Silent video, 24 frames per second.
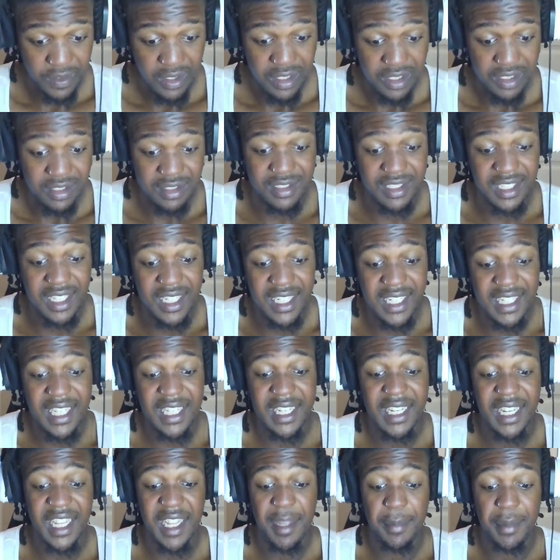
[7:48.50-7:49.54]

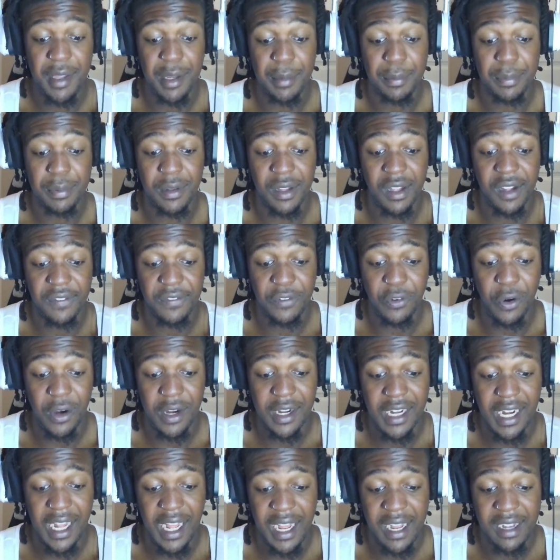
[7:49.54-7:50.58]
Seeking. Need me a plug for a
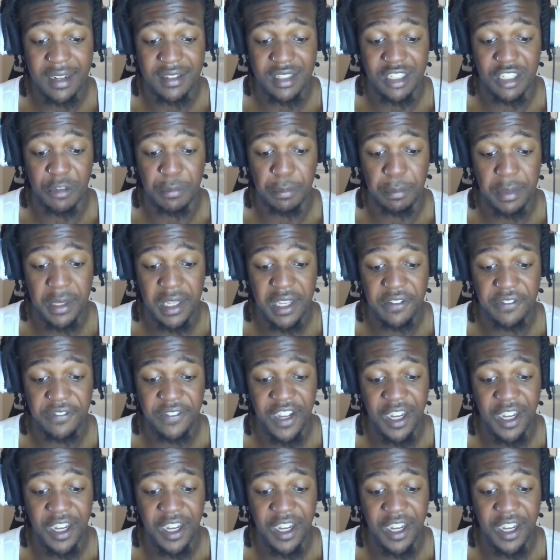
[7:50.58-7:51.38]
nice called beef.